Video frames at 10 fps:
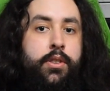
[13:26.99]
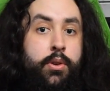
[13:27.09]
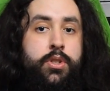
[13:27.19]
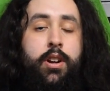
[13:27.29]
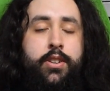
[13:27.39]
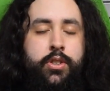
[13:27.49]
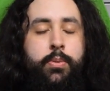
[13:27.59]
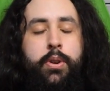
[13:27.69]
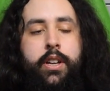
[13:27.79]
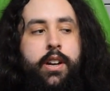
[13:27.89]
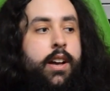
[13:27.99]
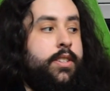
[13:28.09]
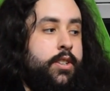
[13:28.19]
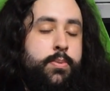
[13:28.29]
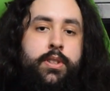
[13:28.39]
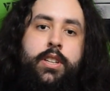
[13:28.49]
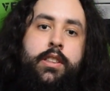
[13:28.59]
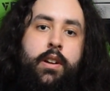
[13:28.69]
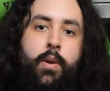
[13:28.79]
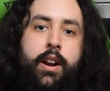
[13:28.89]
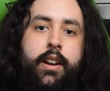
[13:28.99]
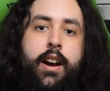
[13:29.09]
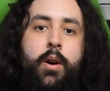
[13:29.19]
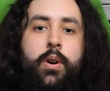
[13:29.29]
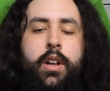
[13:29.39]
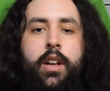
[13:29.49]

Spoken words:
Those are actually really nice. That's what's in there right now.